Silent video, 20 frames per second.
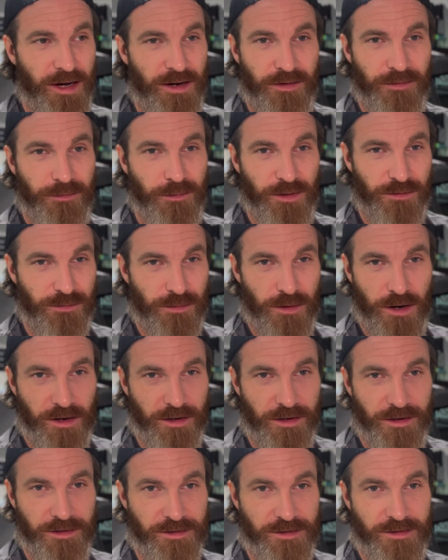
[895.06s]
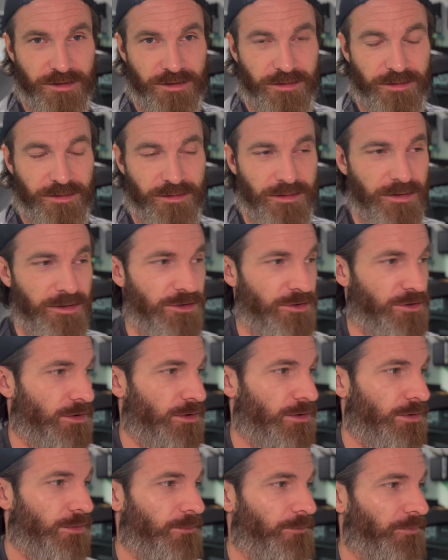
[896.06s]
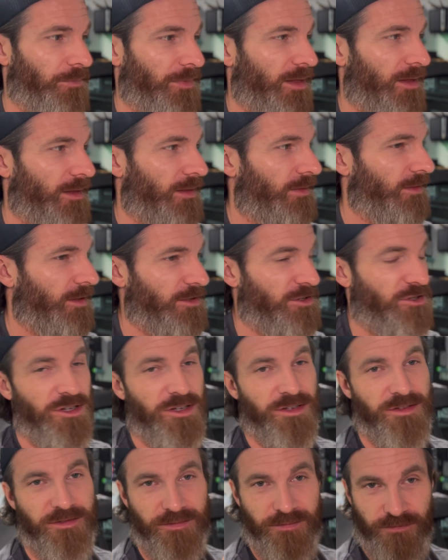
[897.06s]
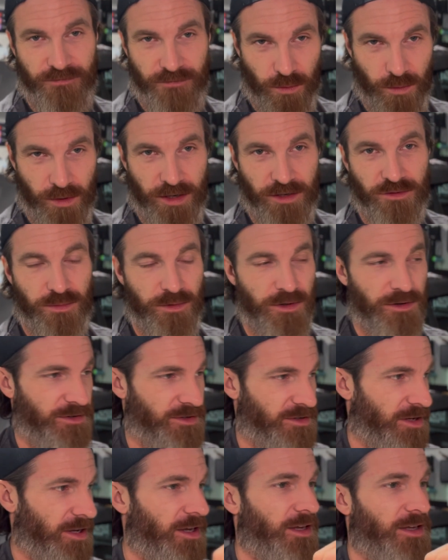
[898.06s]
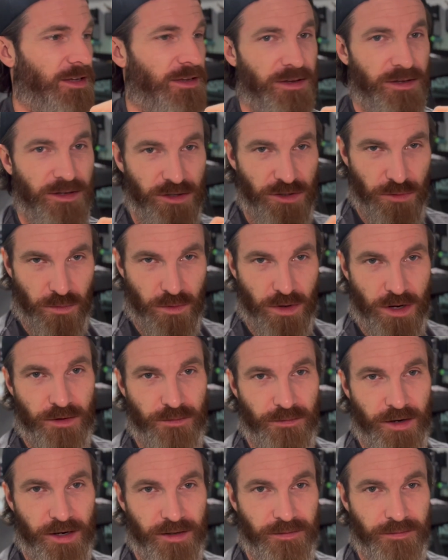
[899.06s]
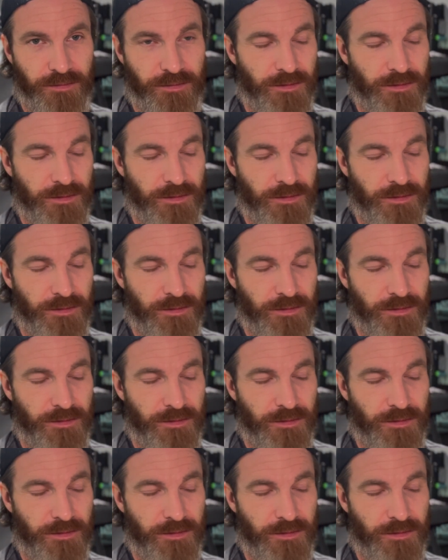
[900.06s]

with rockers. So let's just, for what it's worth, say you want to run